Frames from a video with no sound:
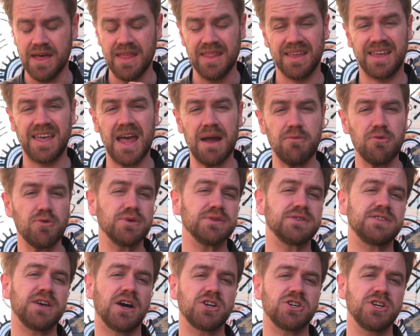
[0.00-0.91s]
The camera was
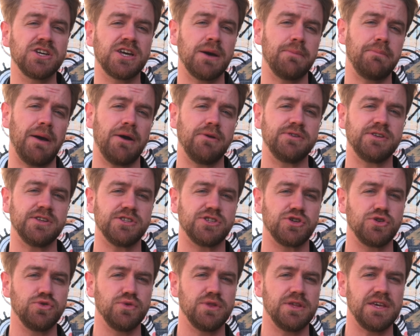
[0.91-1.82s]
suction cup mounted
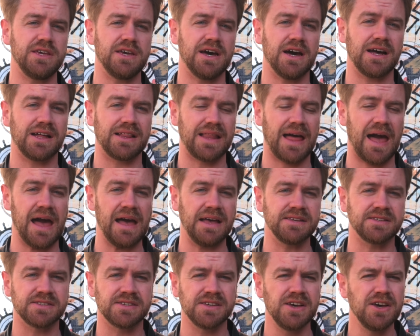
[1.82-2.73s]
to the
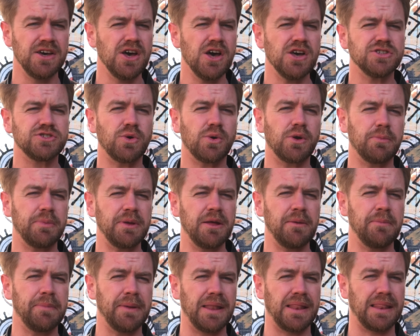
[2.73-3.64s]
glass, so it'll be
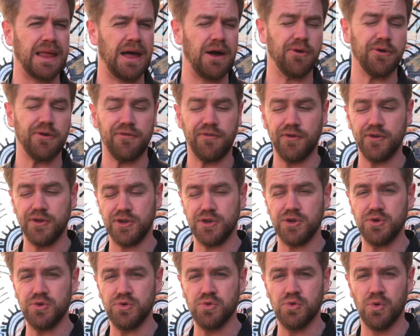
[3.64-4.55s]
a bit louder for
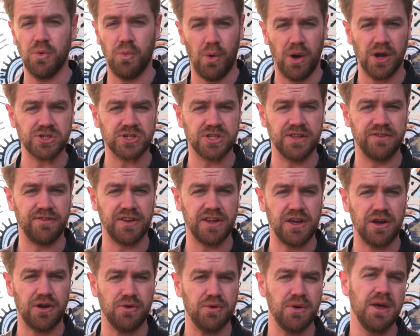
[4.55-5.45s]
you watching the
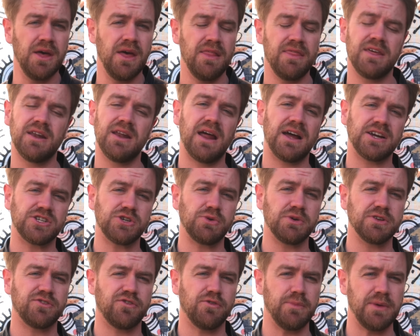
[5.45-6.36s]
video than it actually
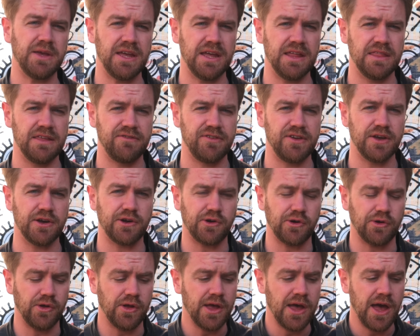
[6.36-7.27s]
was for me in the
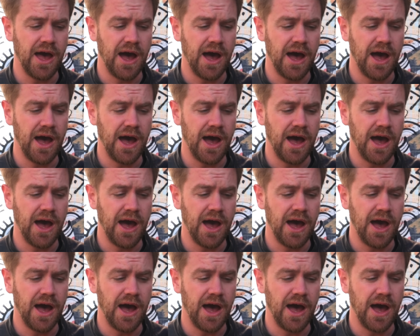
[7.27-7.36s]
vehicle.